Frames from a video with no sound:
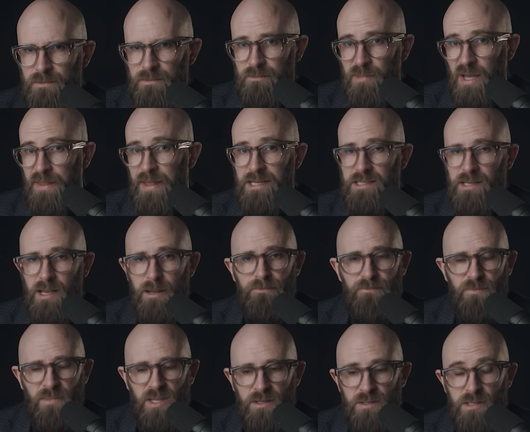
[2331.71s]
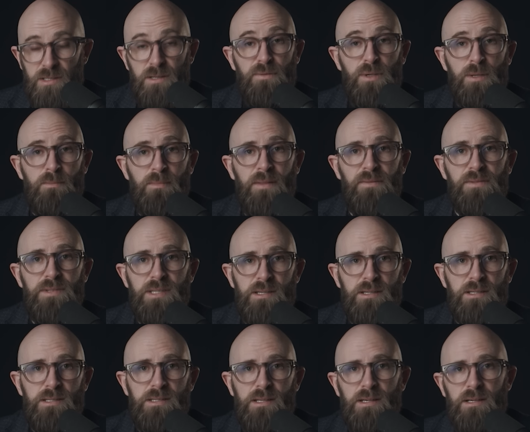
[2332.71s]
By that time, just a few months
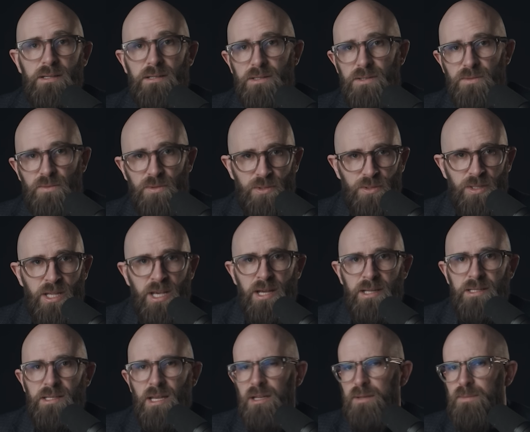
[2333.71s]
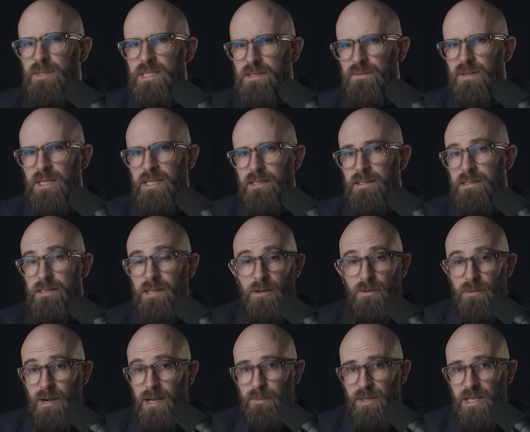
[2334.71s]
into Serdar's rule, Turkmen civilians had
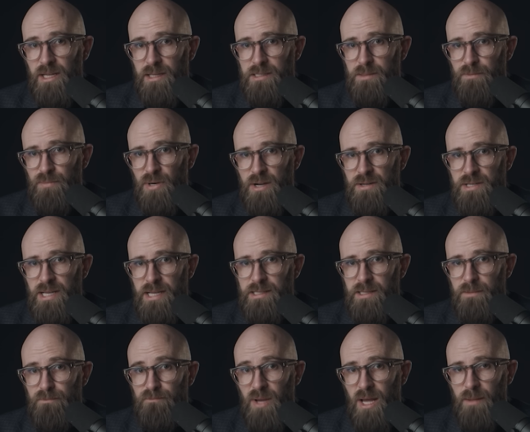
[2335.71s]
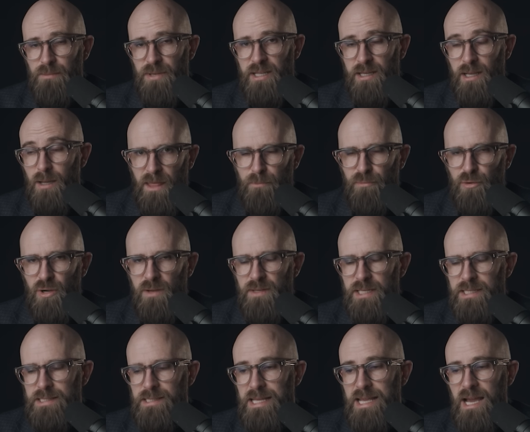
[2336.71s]
already begun to protest in public, a
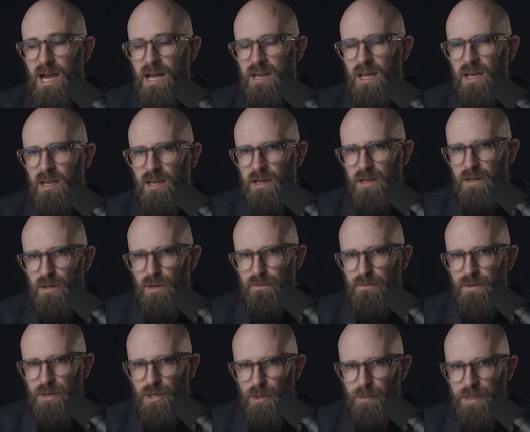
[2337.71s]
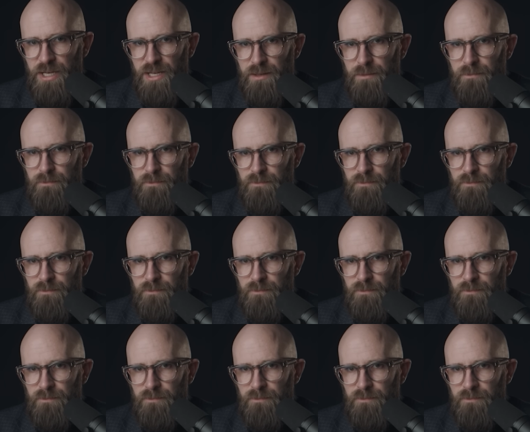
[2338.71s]
previously unheard of phenomenon.